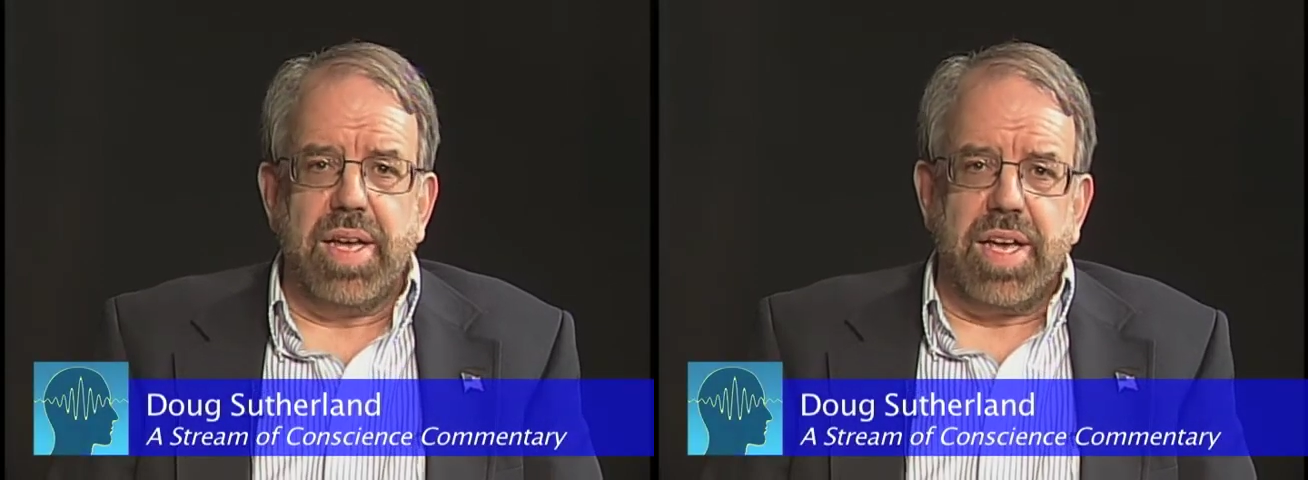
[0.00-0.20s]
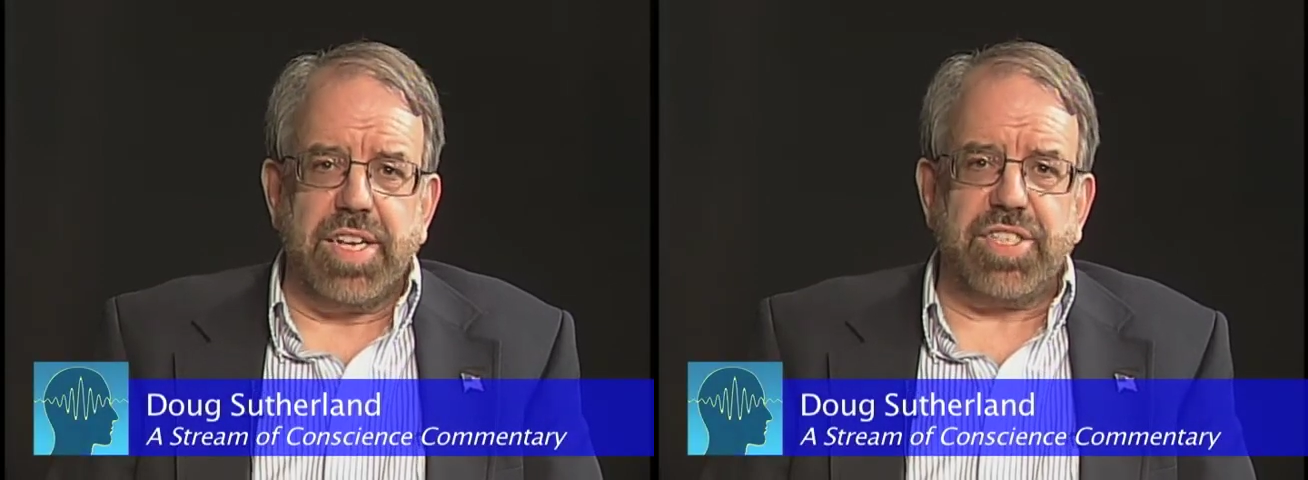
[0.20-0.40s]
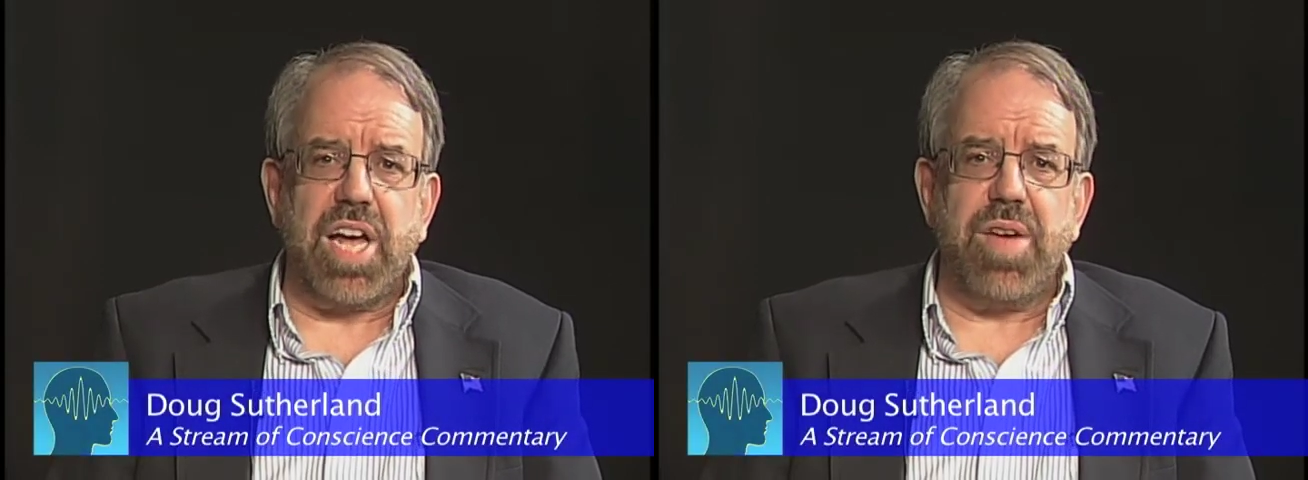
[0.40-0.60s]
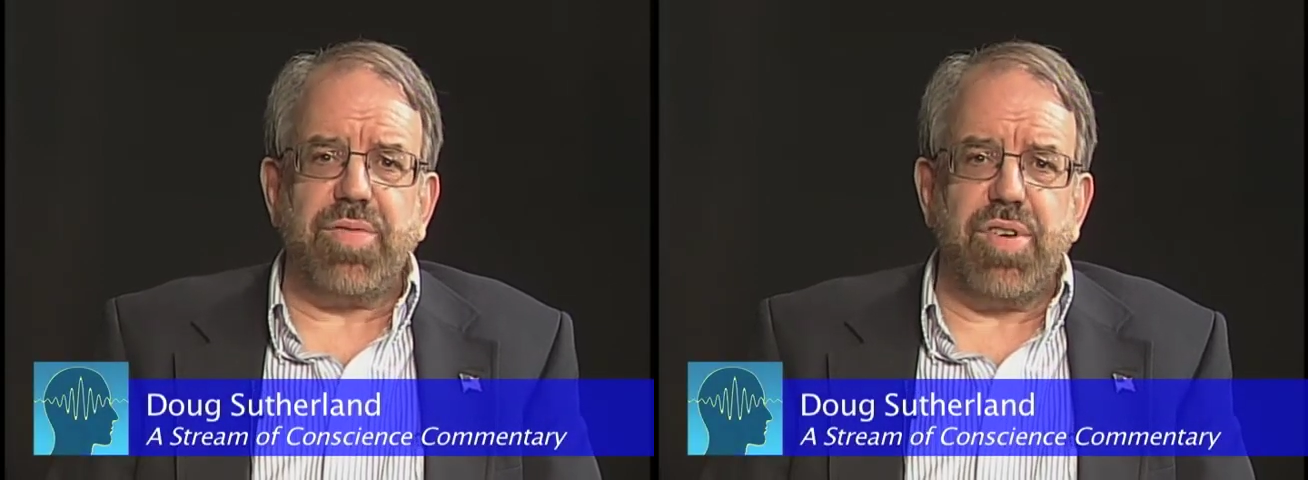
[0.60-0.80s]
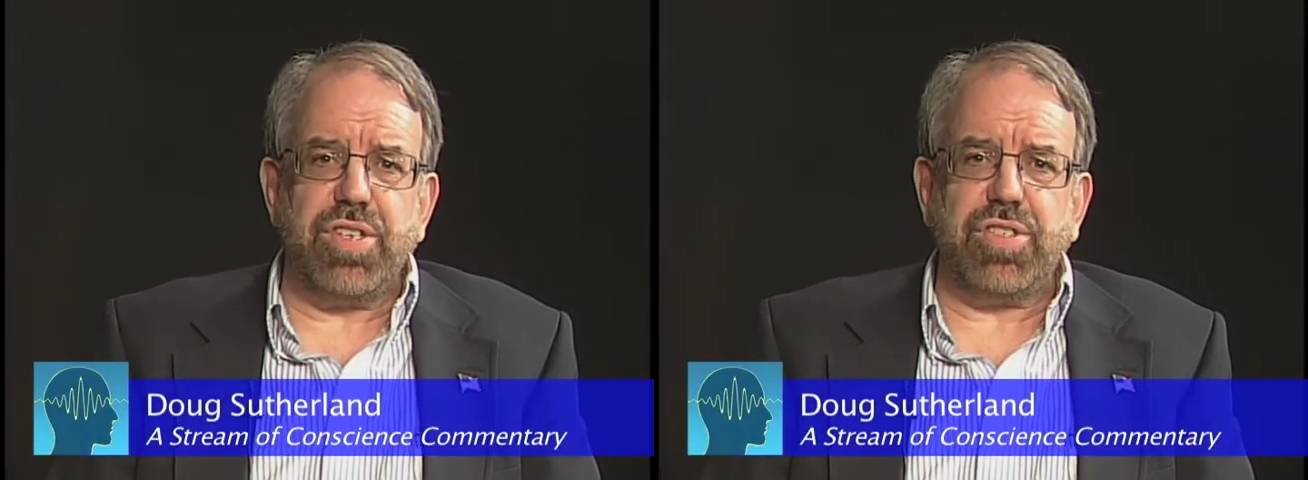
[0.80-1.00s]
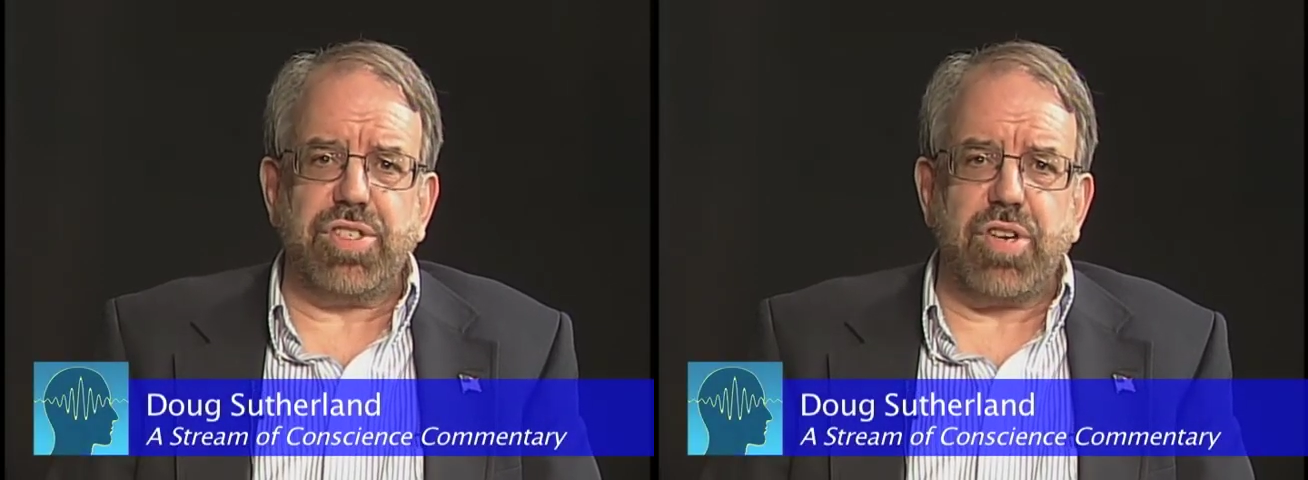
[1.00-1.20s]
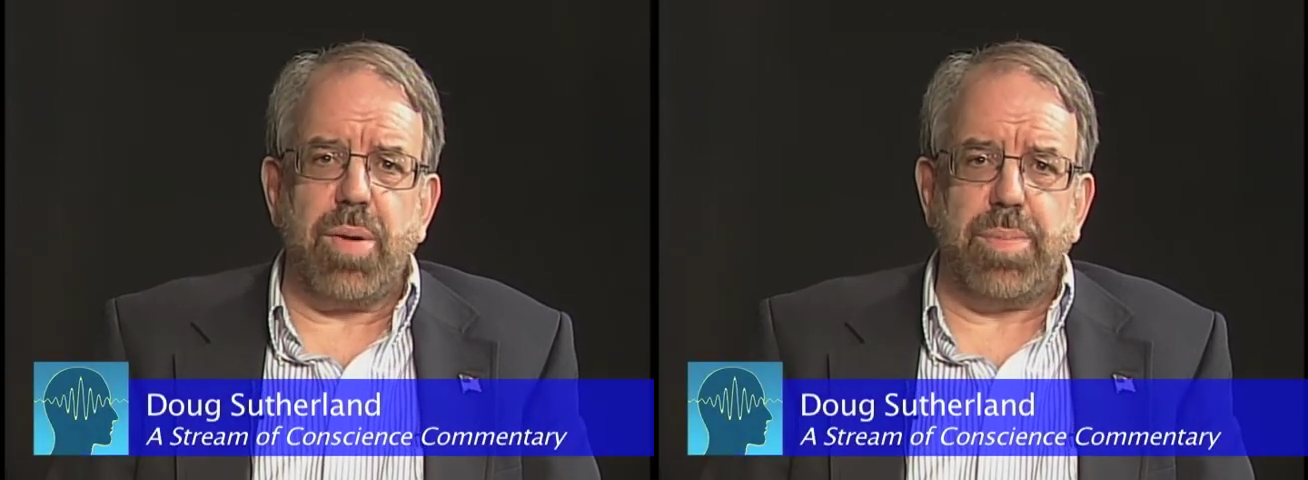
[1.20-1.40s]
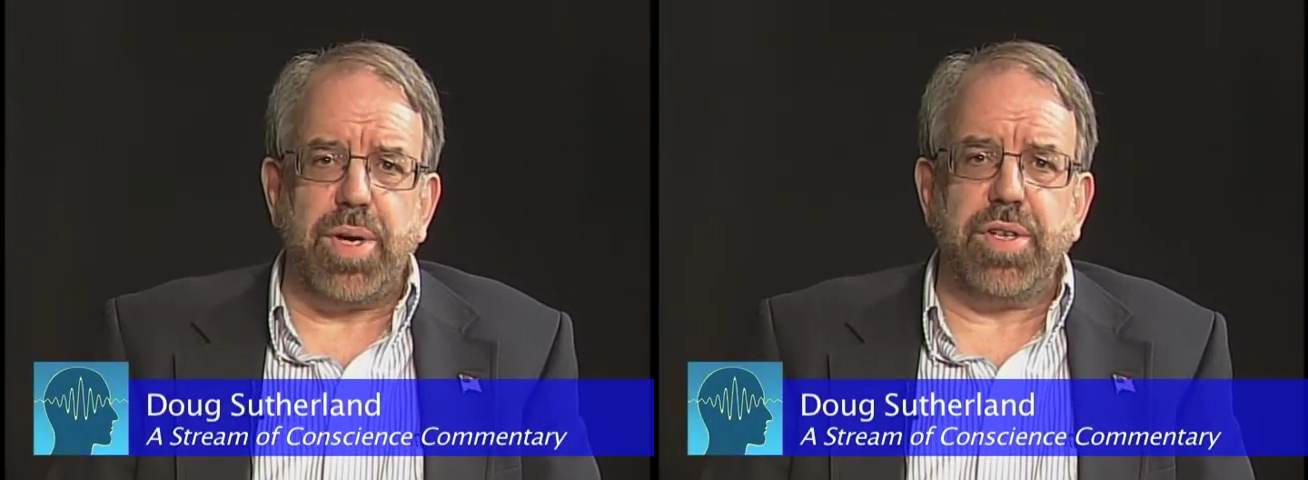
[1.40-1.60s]
It's time for us to
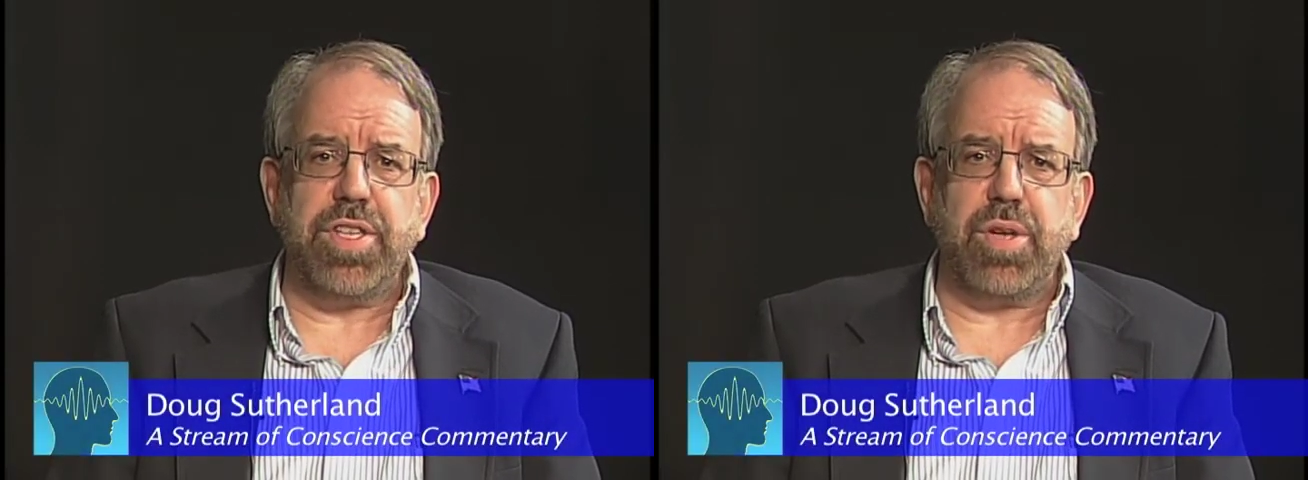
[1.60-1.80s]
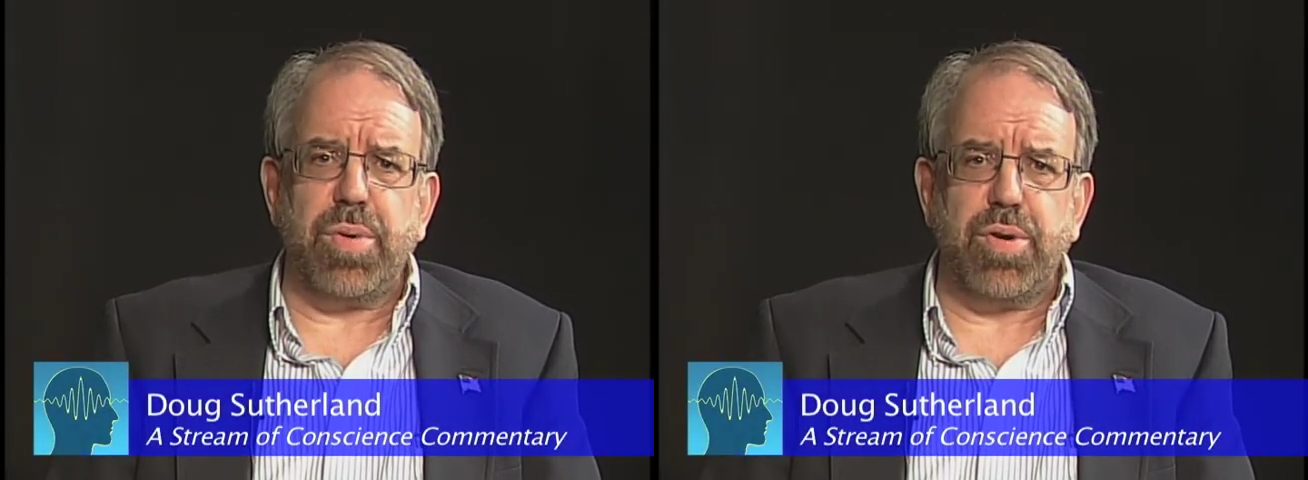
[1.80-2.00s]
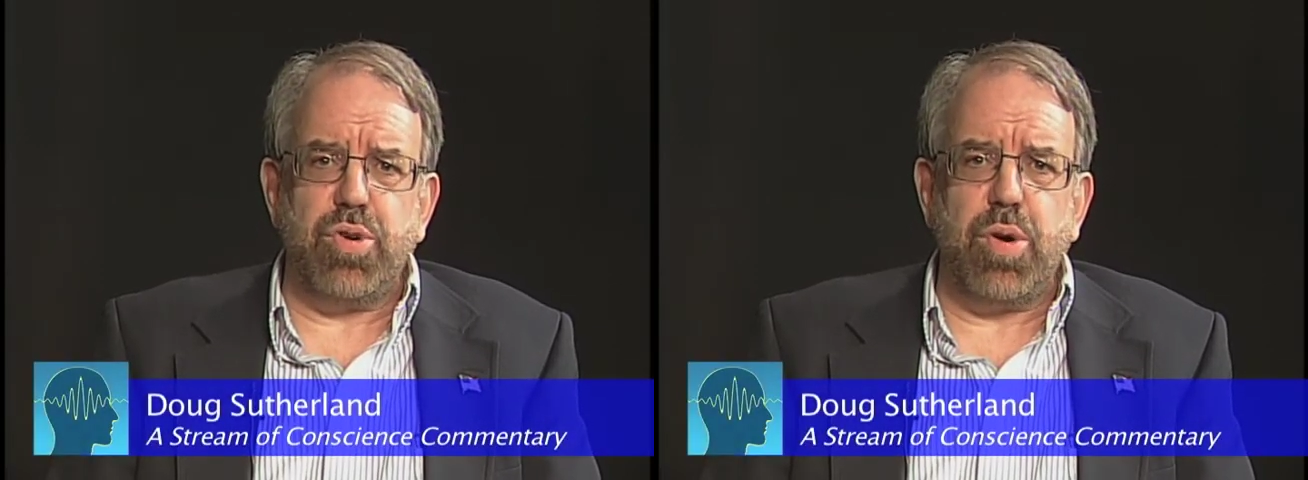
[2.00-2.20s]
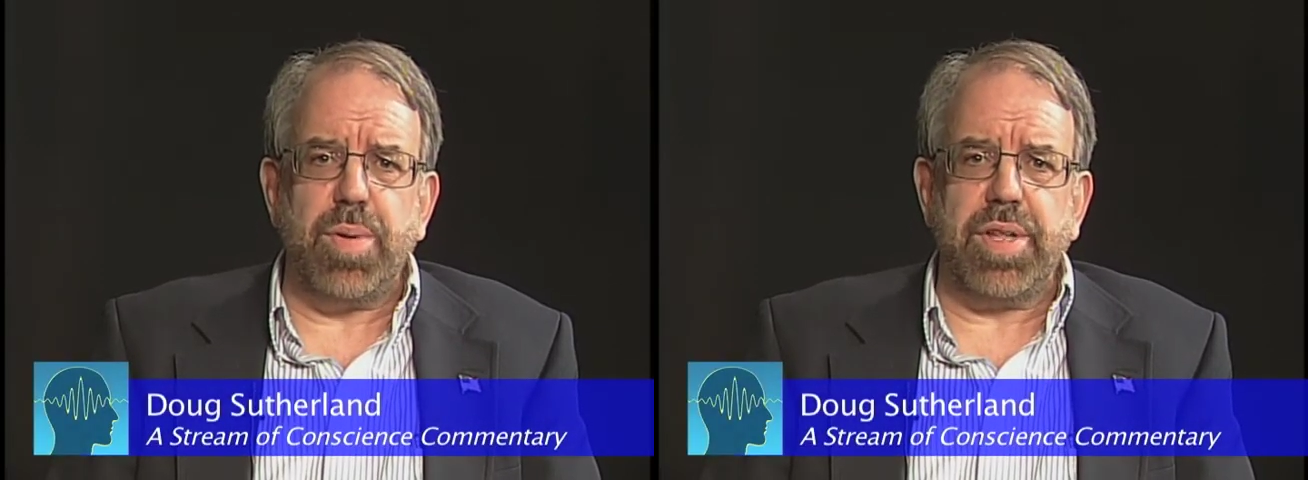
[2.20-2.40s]
start building the renewable